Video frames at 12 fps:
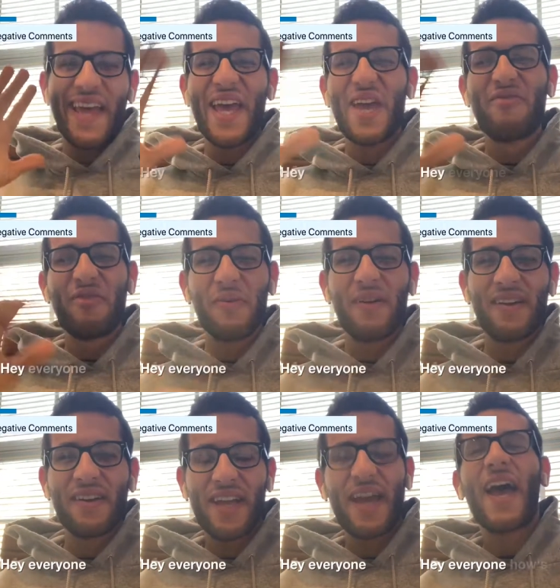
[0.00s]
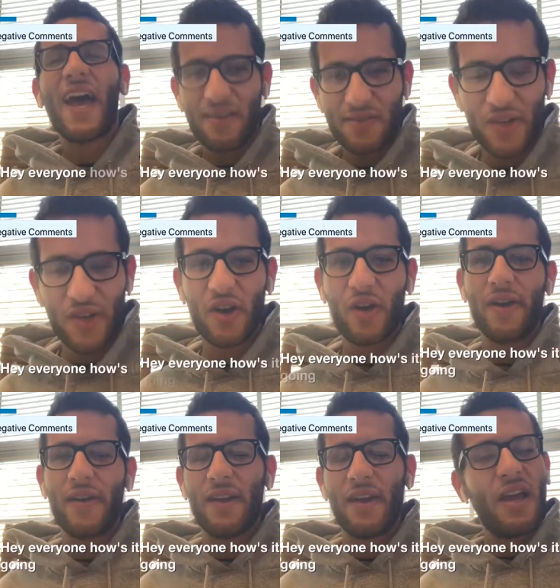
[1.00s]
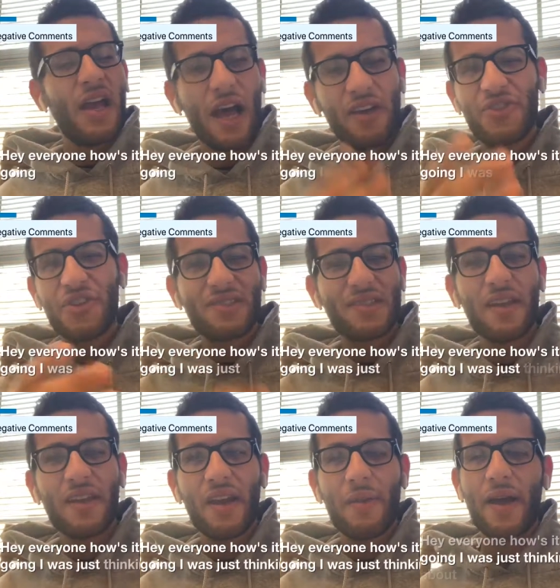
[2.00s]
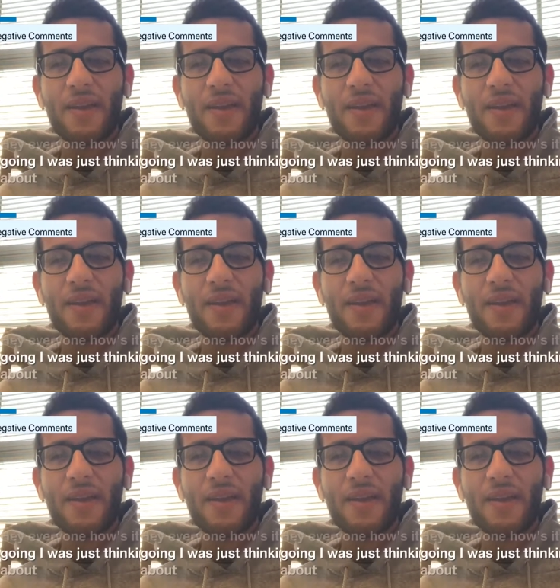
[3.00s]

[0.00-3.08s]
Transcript: and he's the host of Humans 2.0,